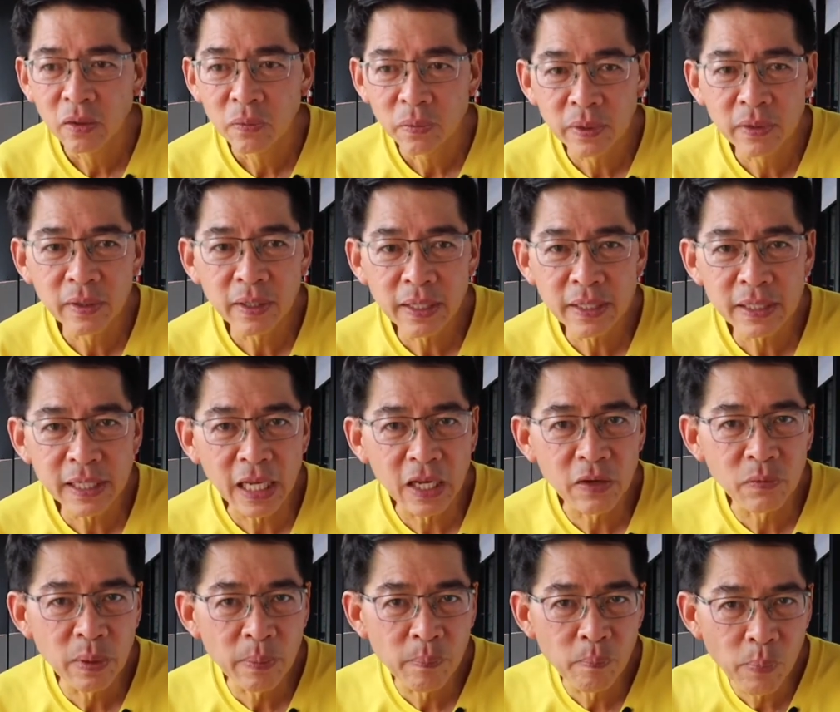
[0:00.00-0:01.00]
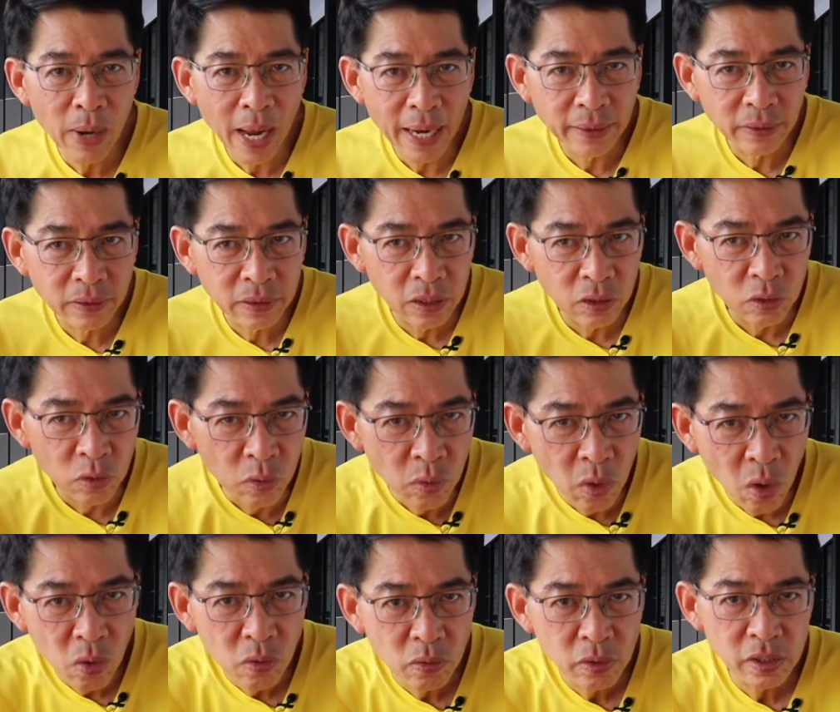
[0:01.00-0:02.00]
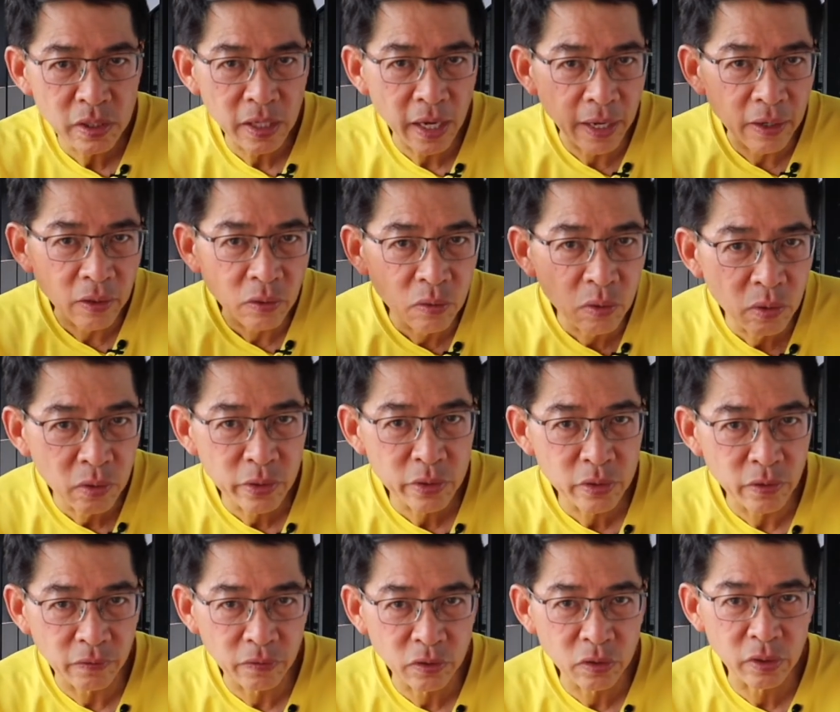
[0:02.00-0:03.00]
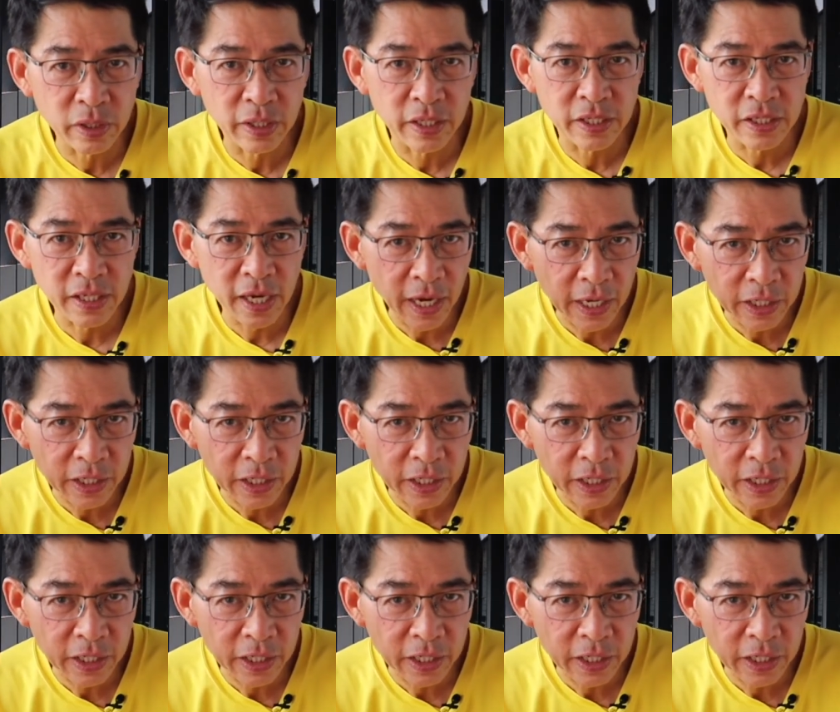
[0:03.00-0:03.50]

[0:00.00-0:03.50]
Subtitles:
we realized that if we planted rows and rows of trees,